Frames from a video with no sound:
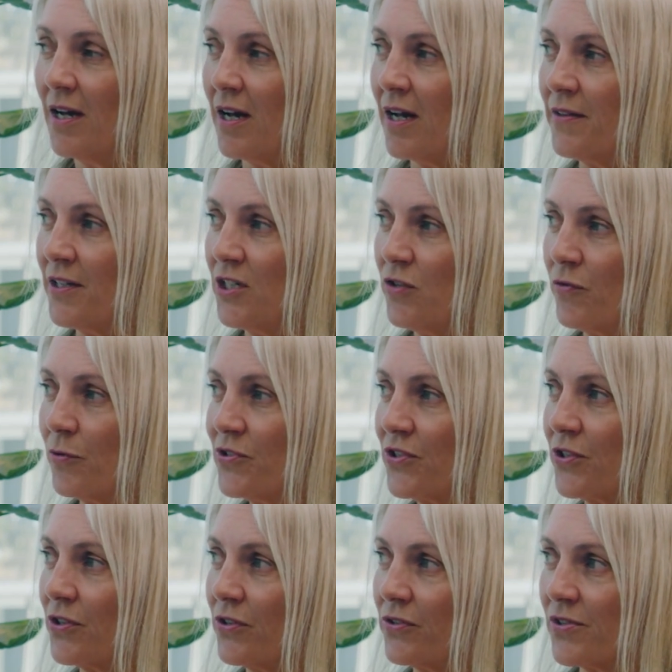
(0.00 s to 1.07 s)
and then you've also
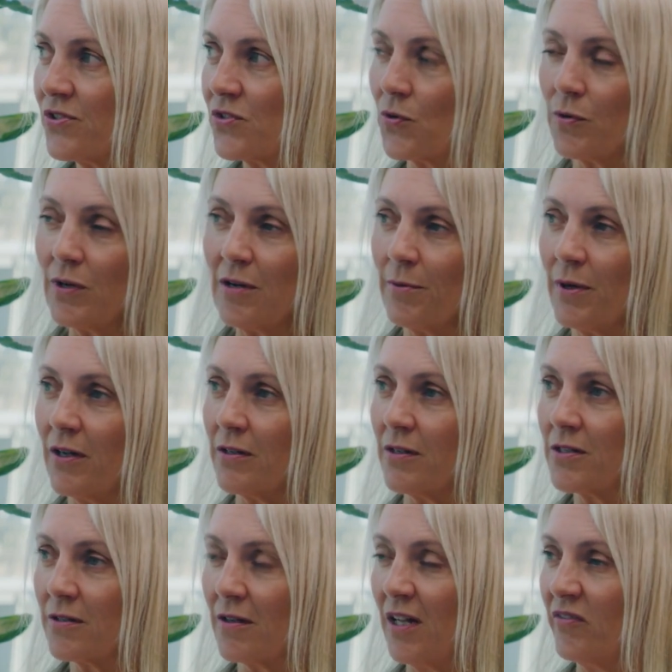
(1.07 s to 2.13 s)
got the story
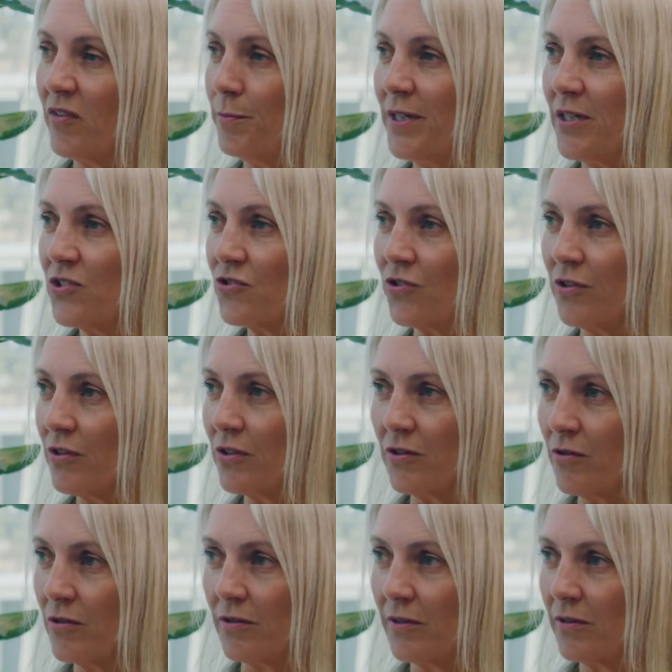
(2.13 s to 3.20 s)
around Alphabet /
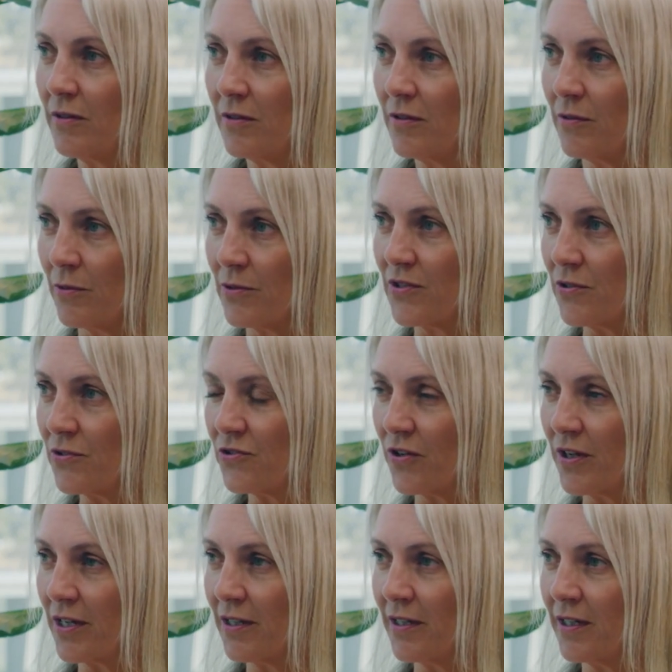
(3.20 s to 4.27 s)
Google also
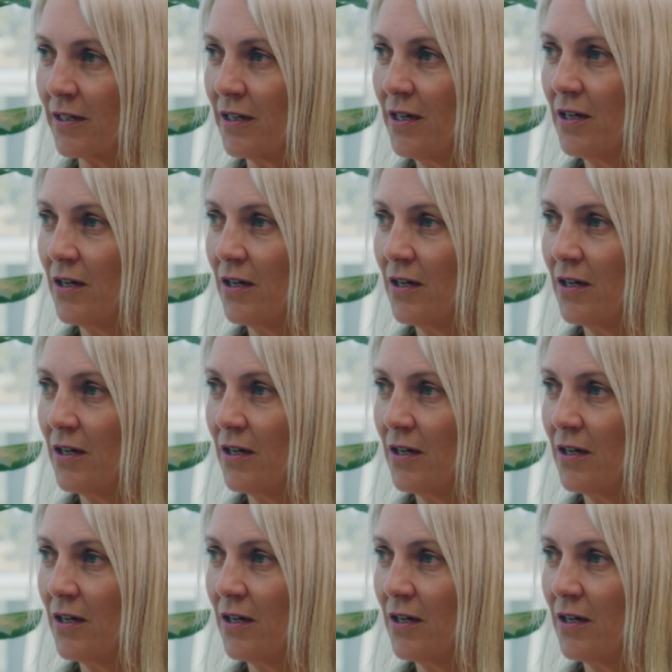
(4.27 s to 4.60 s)
struggling.